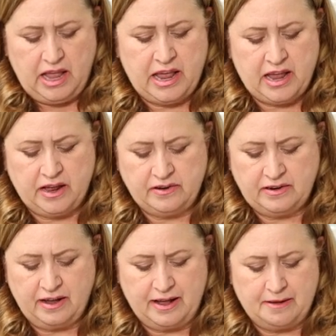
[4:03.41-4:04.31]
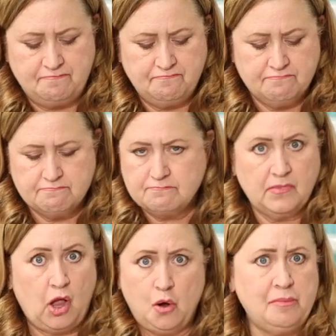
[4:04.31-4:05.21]
And
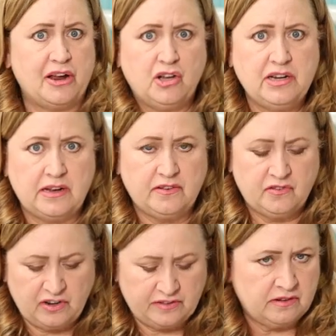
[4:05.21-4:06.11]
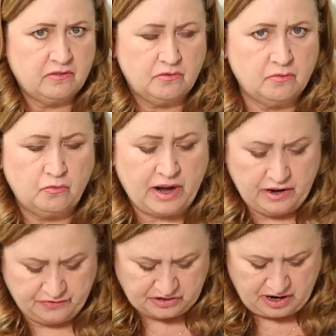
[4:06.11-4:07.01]
oh my goodness, just right
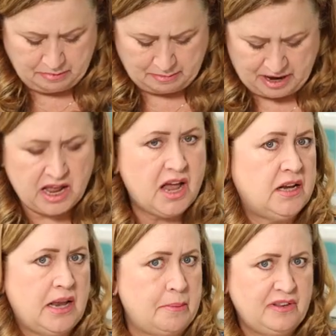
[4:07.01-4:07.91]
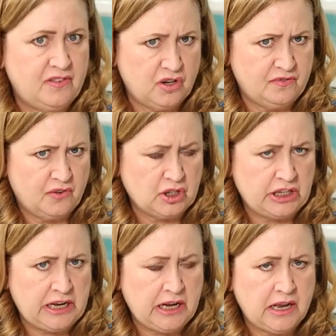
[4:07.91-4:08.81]
off the top of my head, lemon's good for
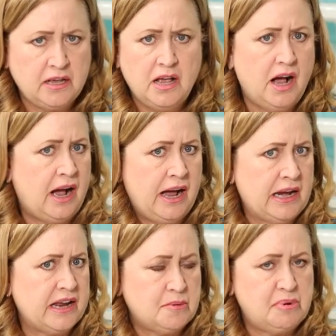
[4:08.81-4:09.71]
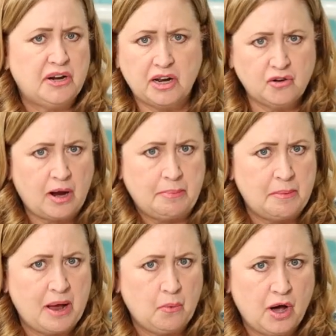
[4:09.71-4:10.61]
cleaning. I like to put a drop
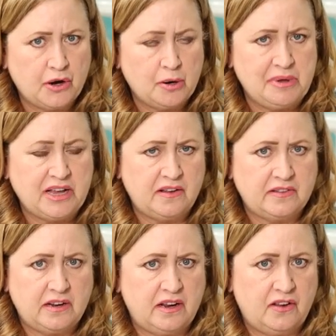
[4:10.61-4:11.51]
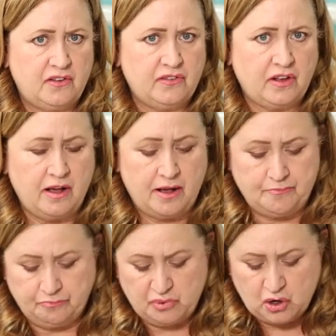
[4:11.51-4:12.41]
in my water because it is
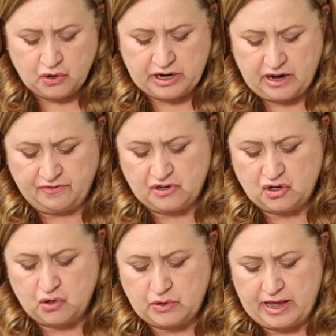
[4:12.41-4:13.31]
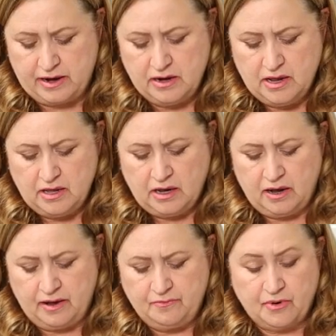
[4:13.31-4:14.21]
pure enough to do that.
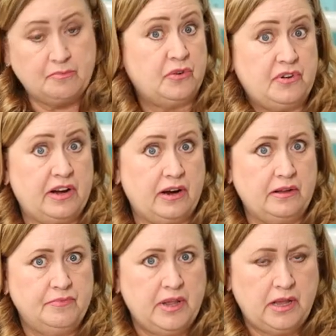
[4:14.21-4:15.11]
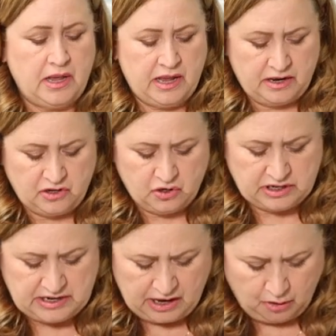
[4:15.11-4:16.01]
From doTerra, and you
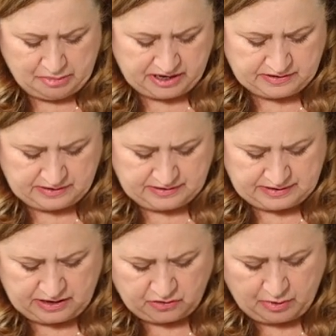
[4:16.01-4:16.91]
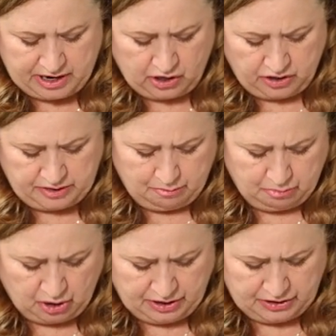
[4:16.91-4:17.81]
can tell because it says right on the
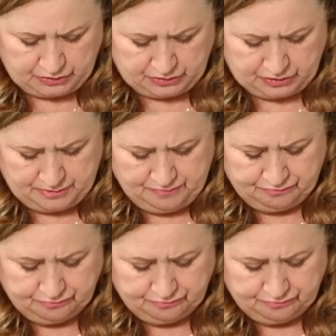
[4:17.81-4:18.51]
bottle